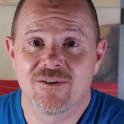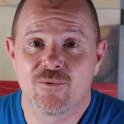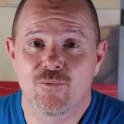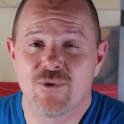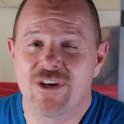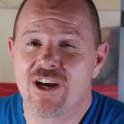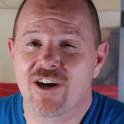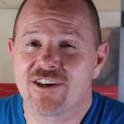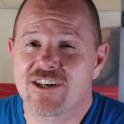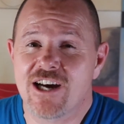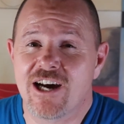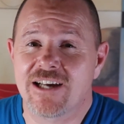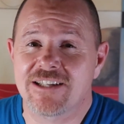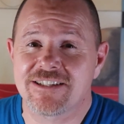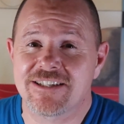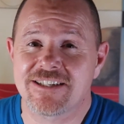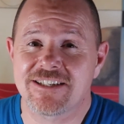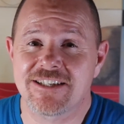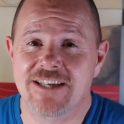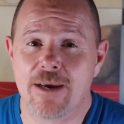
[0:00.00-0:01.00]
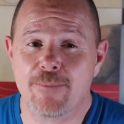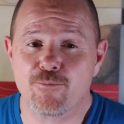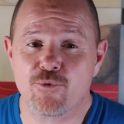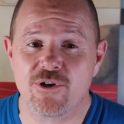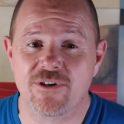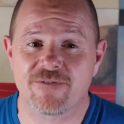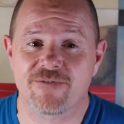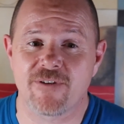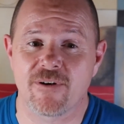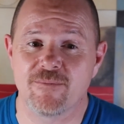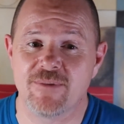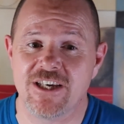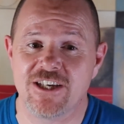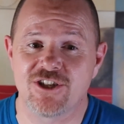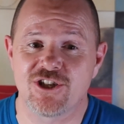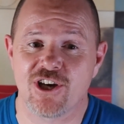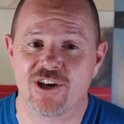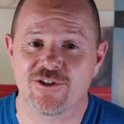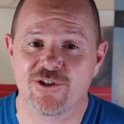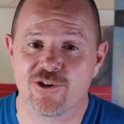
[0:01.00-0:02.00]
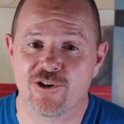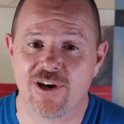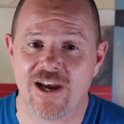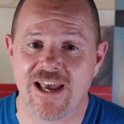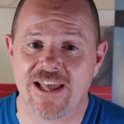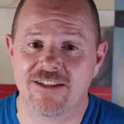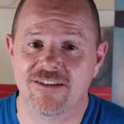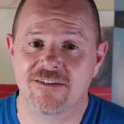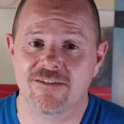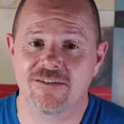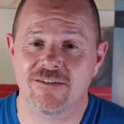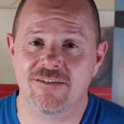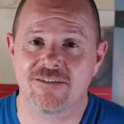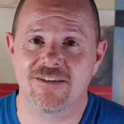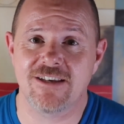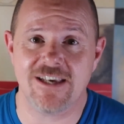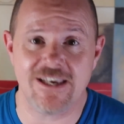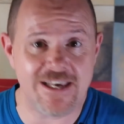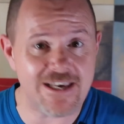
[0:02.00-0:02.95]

We are not separate from each other. And the